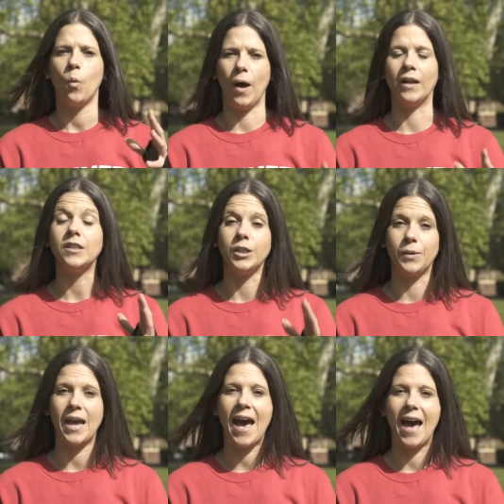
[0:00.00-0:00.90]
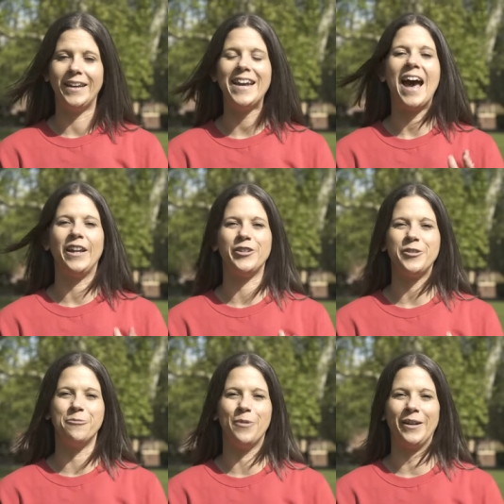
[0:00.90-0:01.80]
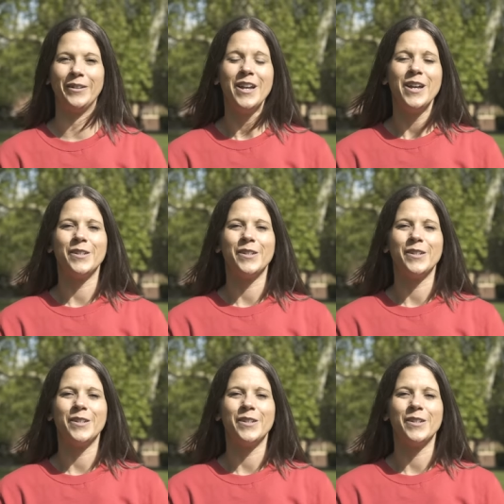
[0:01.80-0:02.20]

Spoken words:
Well, you can and you will.